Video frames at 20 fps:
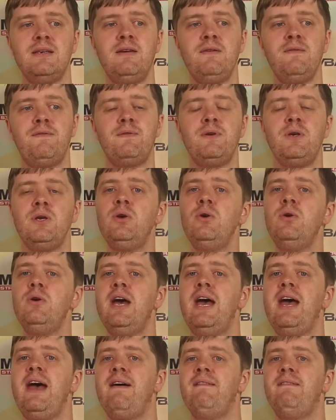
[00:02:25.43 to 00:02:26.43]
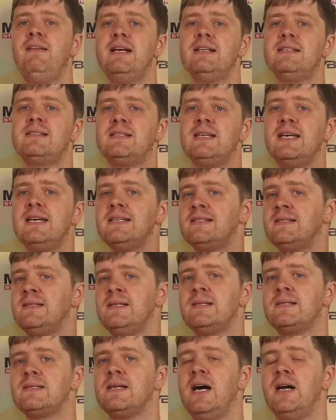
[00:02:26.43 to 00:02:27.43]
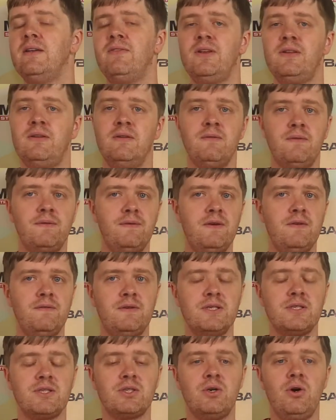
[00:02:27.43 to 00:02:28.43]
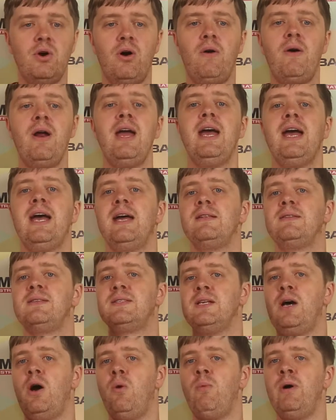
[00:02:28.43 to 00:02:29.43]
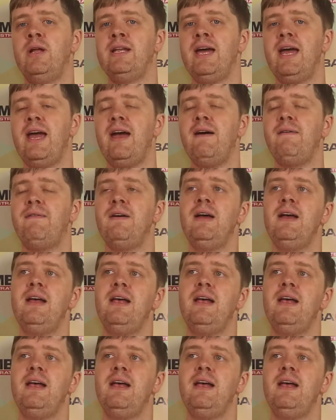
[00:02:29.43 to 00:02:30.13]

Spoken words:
if you have, let's say, 650 score and someone have,